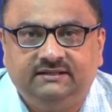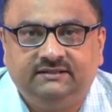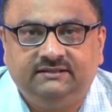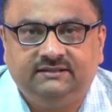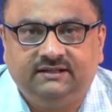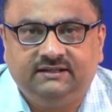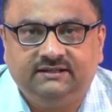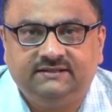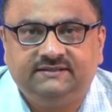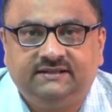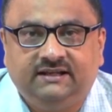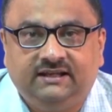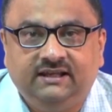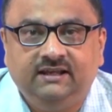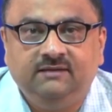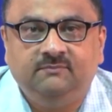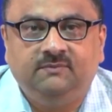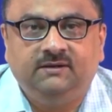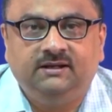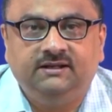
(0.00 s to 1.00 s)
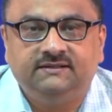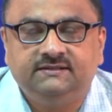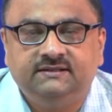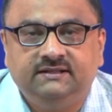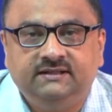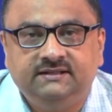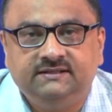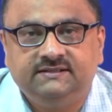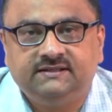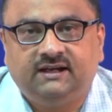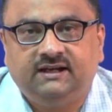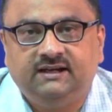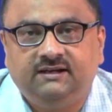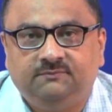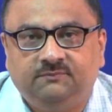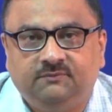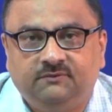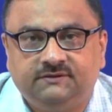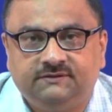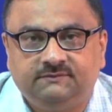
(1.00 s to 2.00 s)
that is taking place inside a
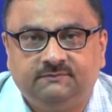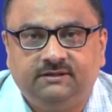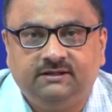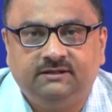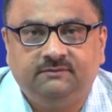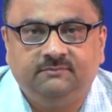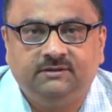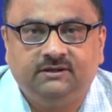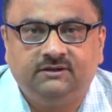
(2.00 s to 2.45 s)
porous medium,